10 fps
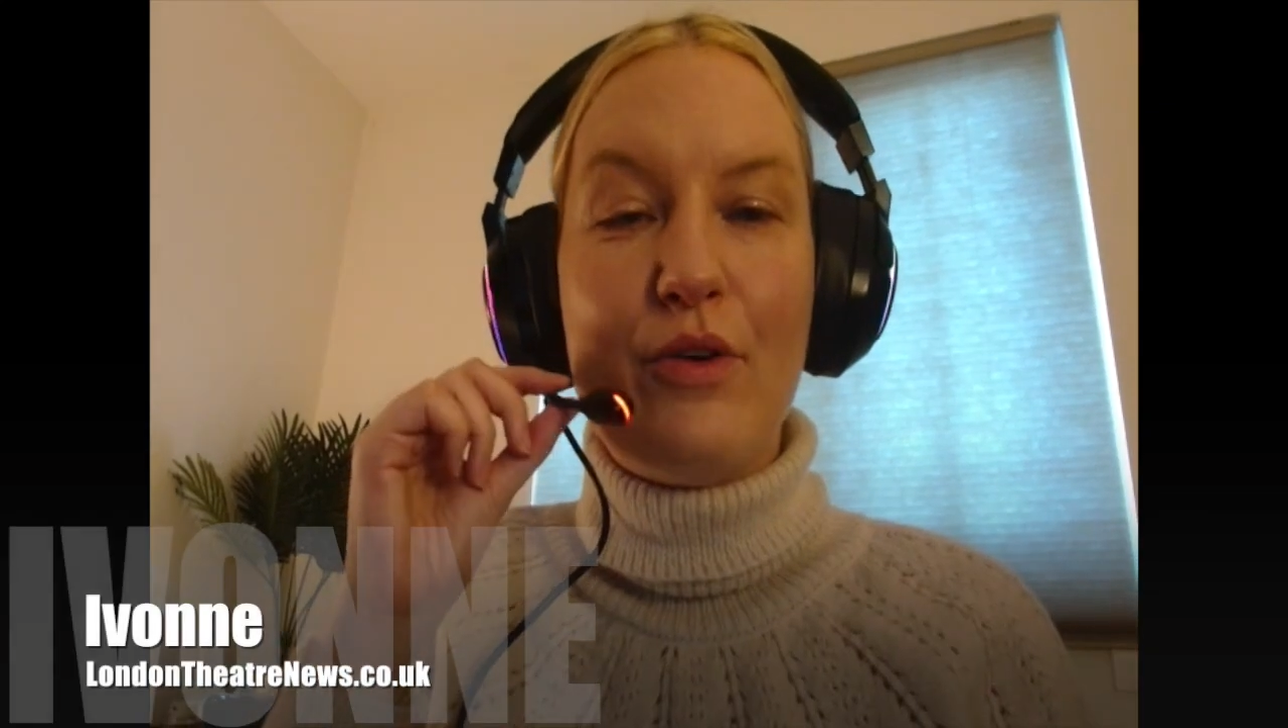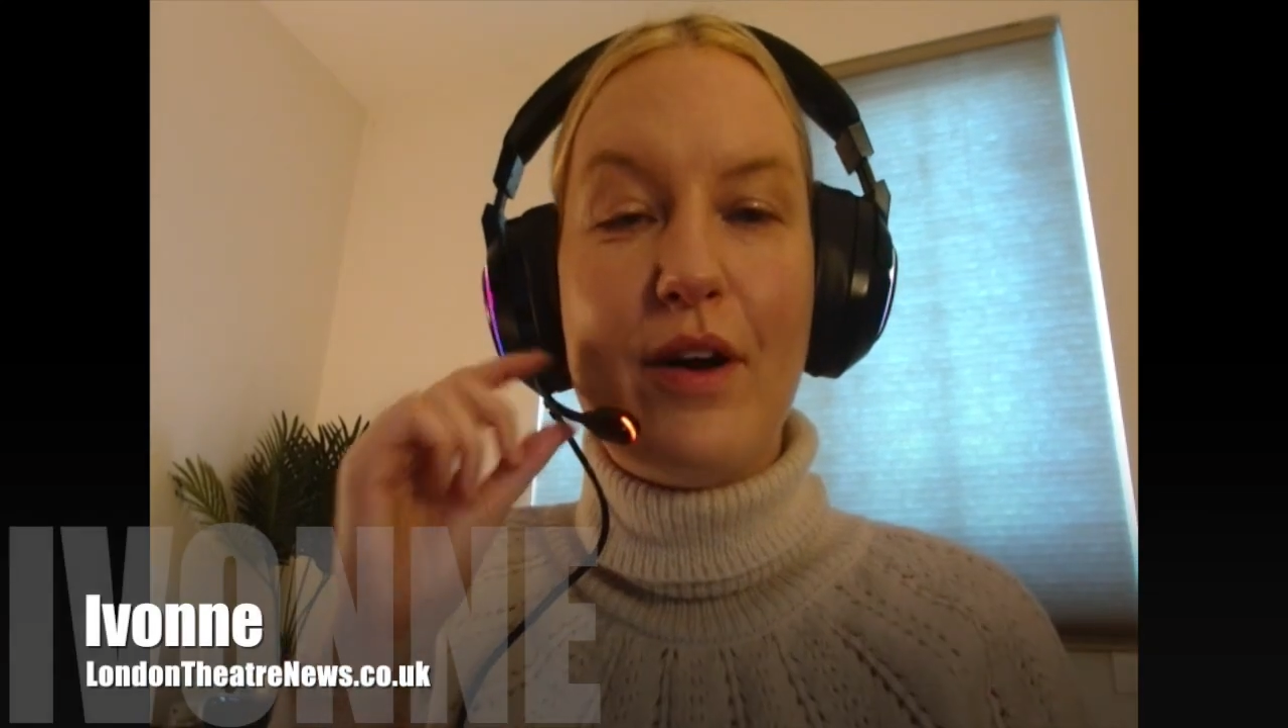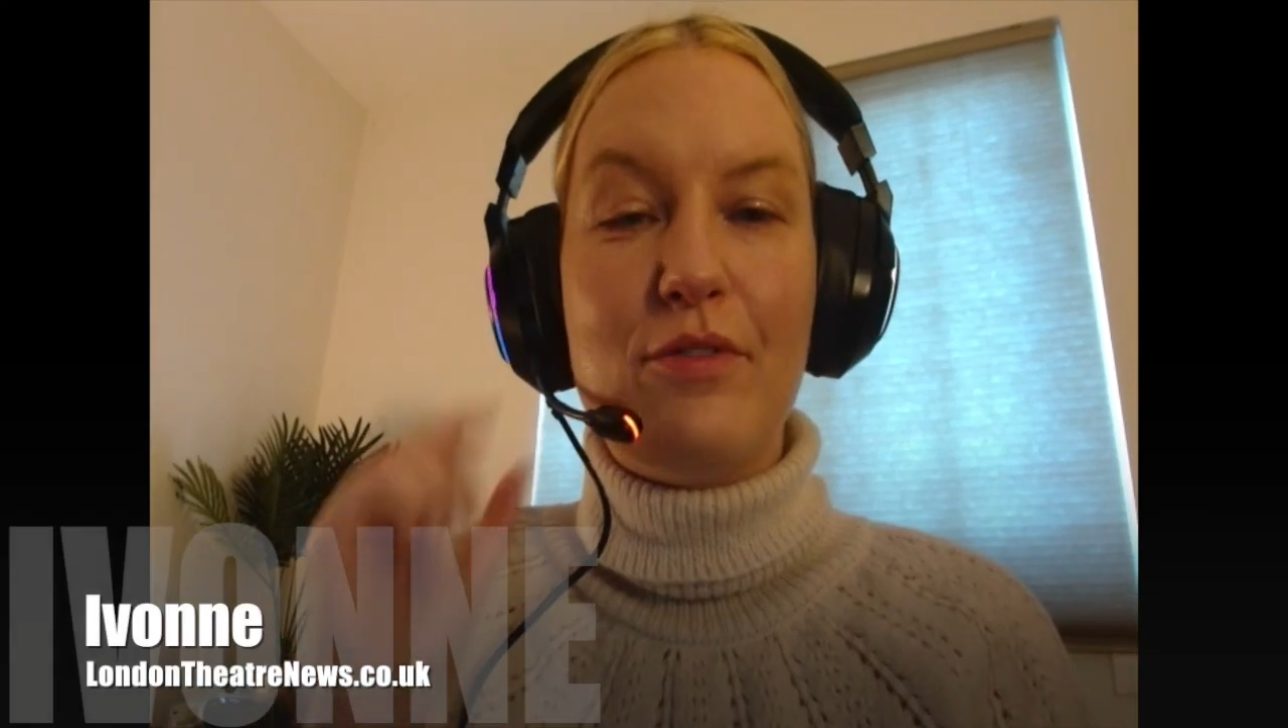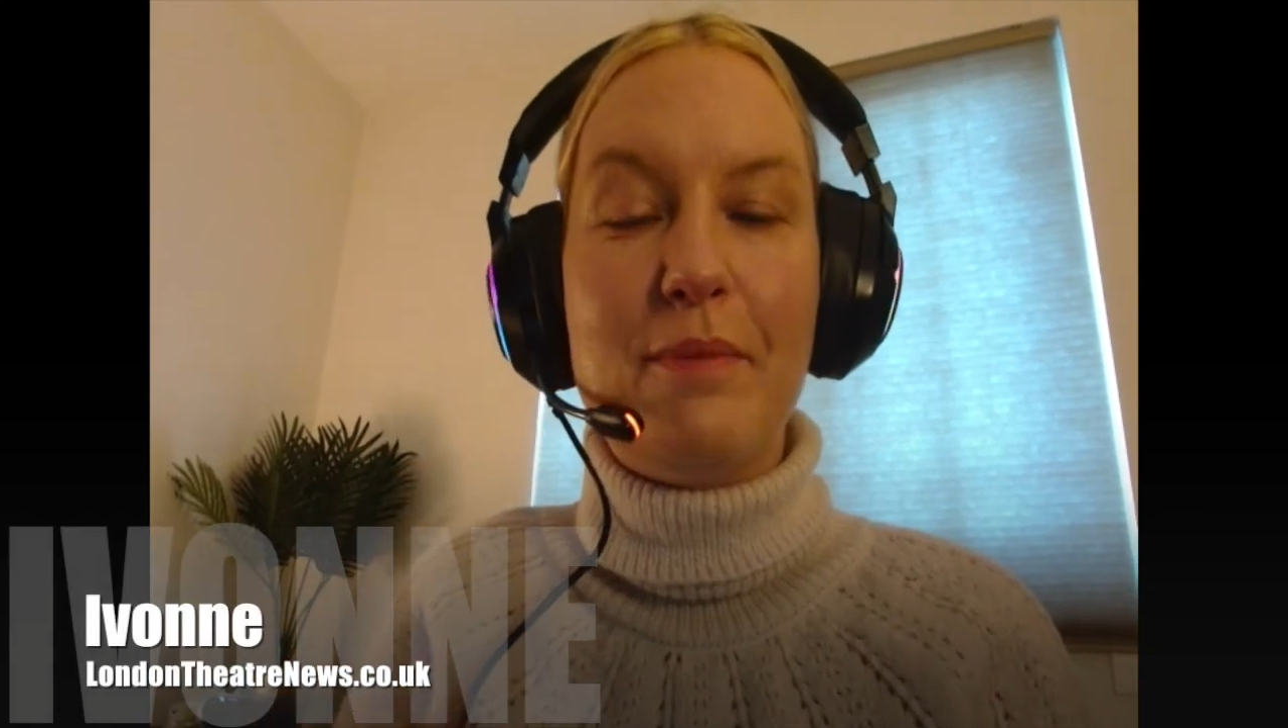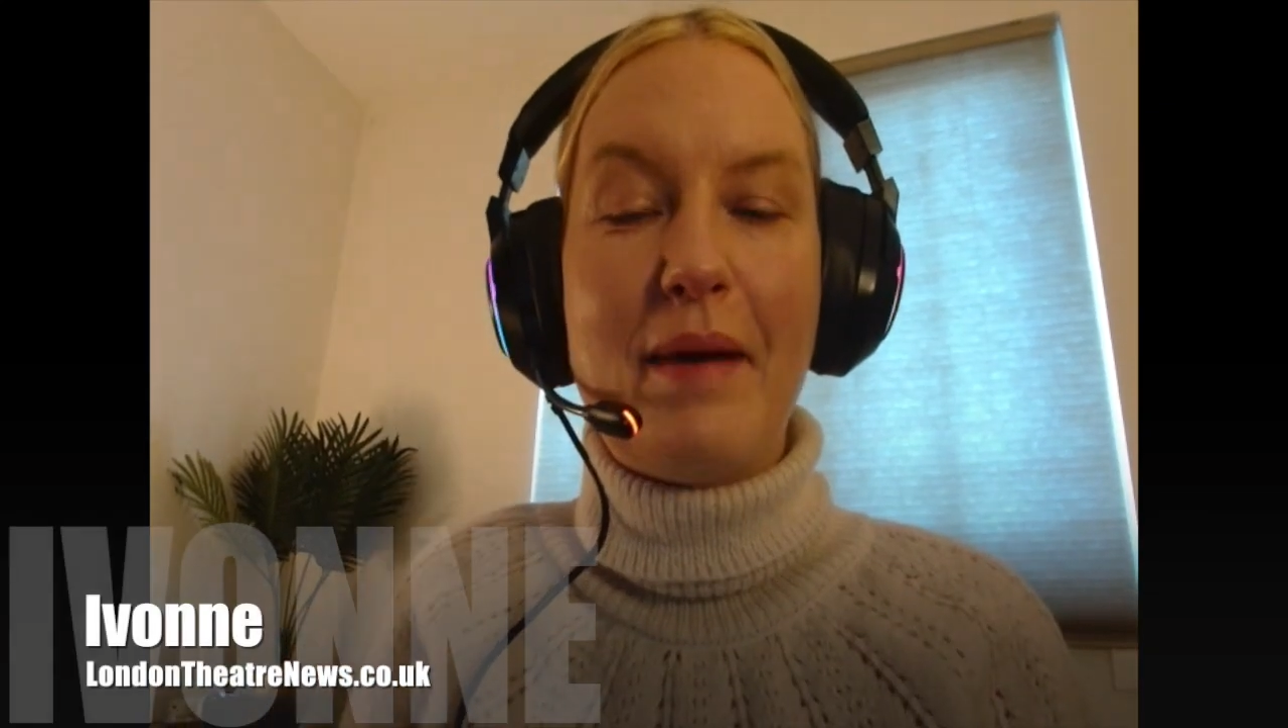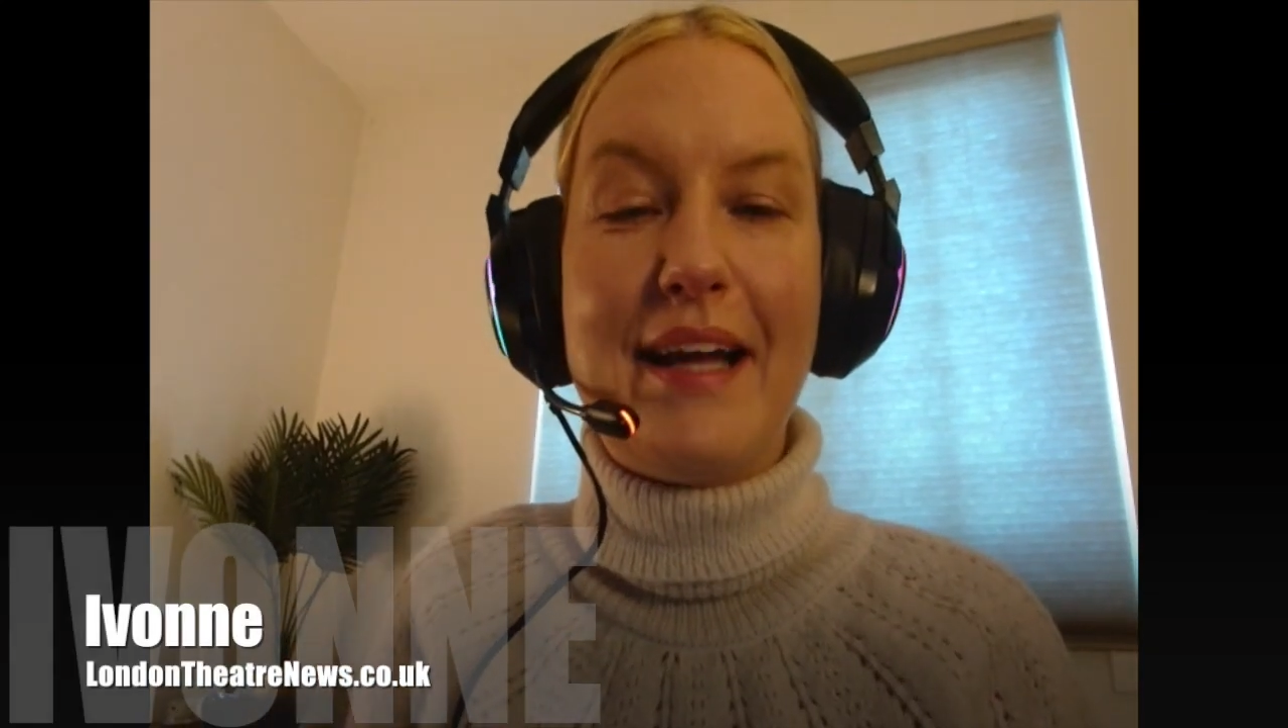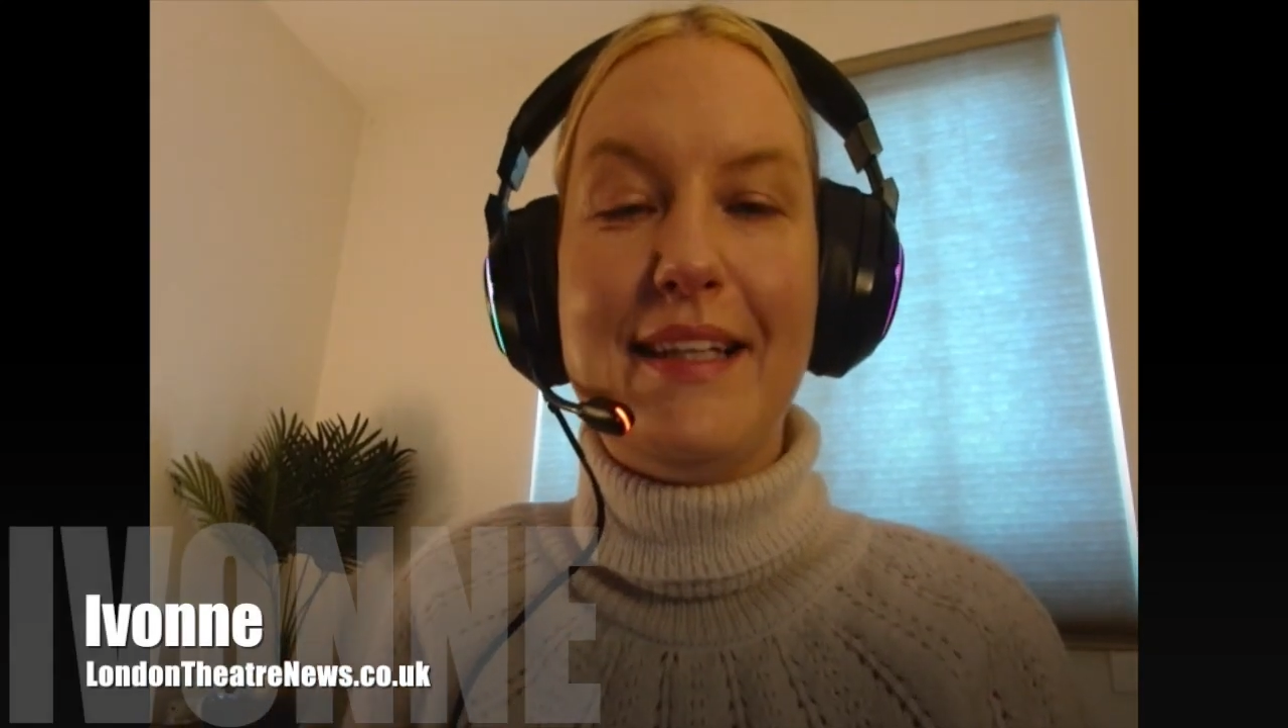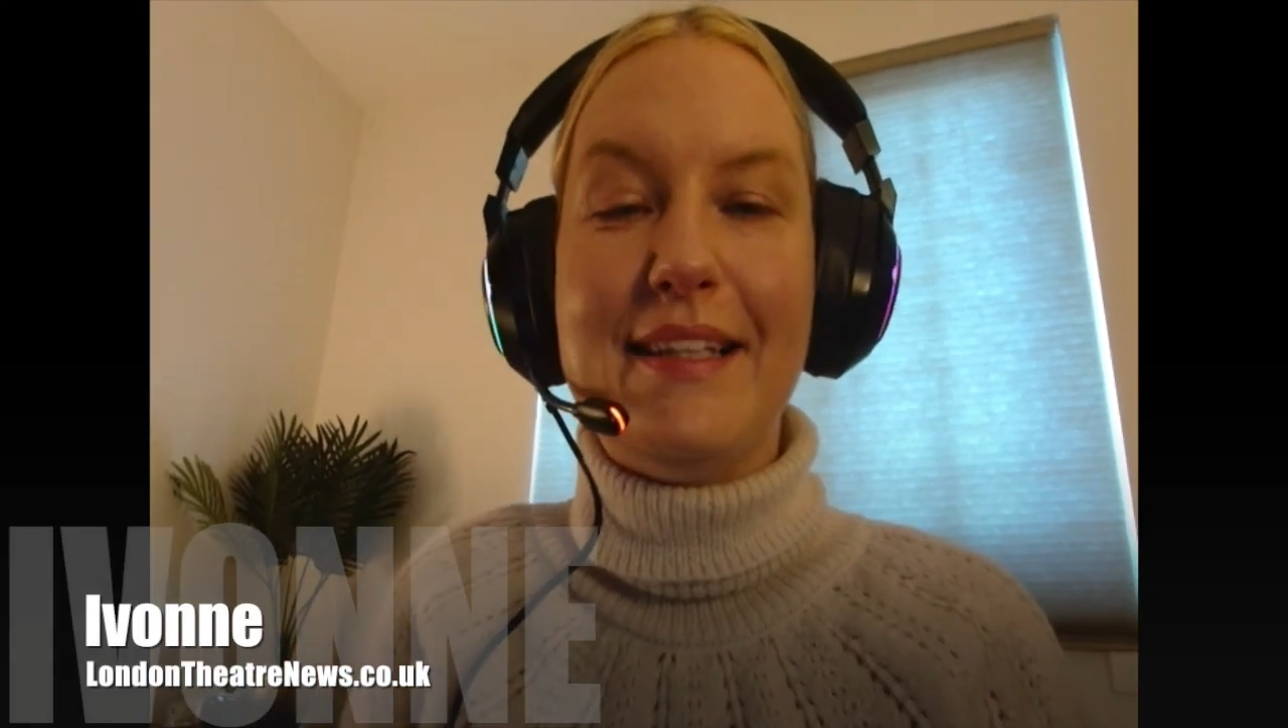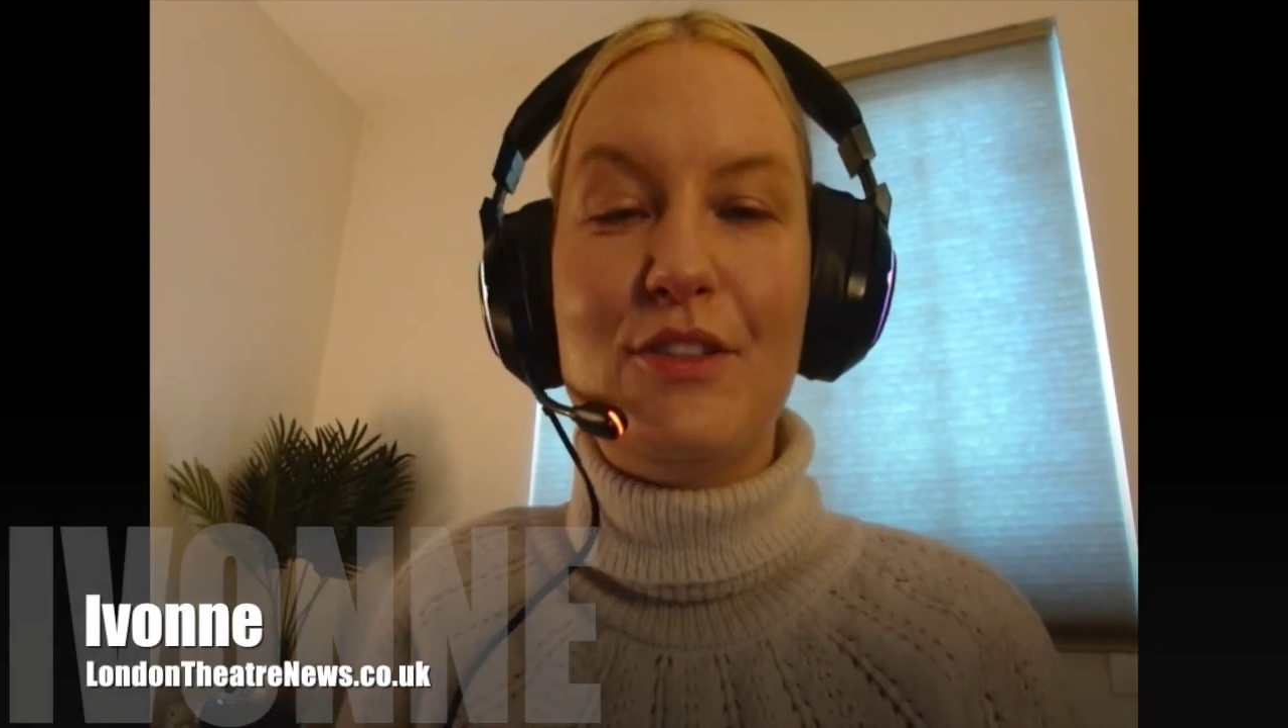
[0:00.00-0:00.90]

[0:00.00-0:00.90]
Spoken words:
everybody,